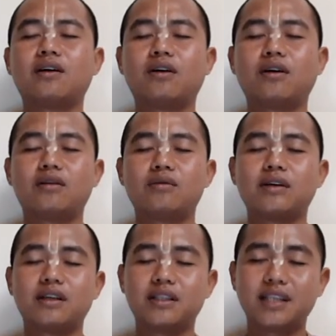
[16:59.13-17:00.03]
or
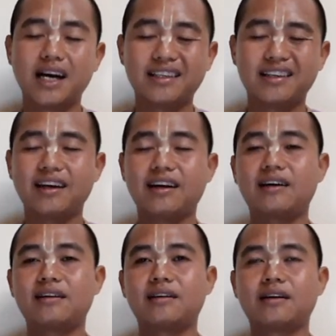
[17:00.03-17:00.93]
we reside
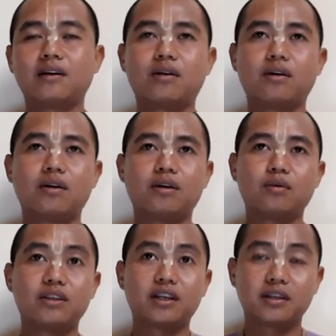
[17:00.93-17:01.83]
there, or
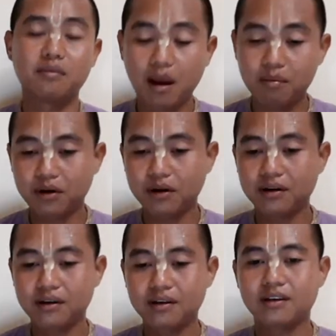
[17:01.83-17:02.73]
we just
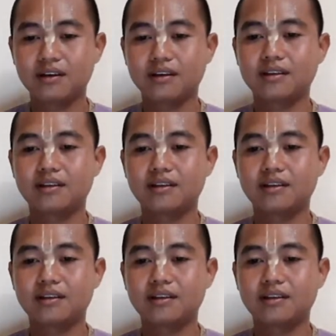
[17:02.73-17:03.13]
remember uh,